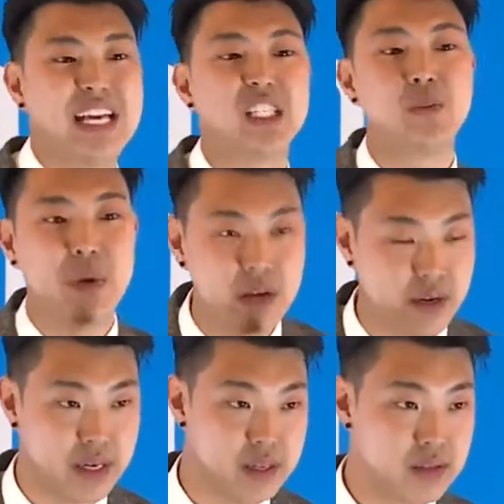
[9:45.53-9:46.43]

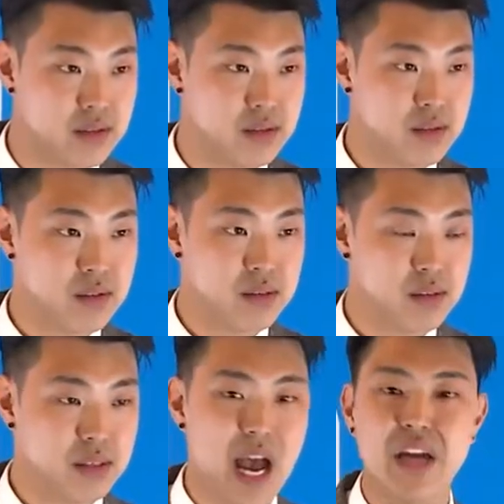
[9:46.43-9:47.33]
Experience.
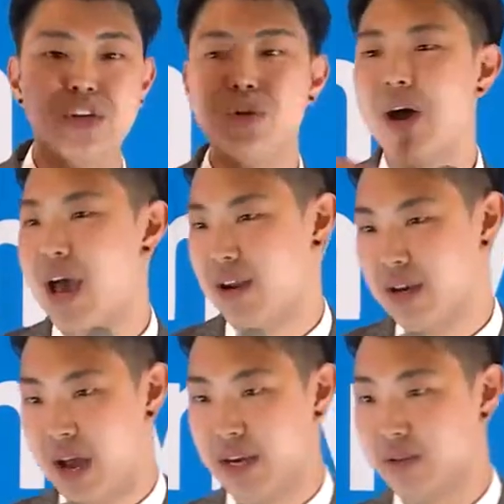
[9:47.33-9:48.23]
I knew I had
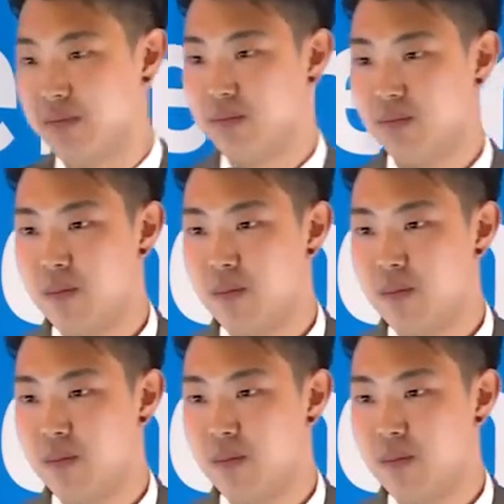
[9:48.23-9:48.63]
an item.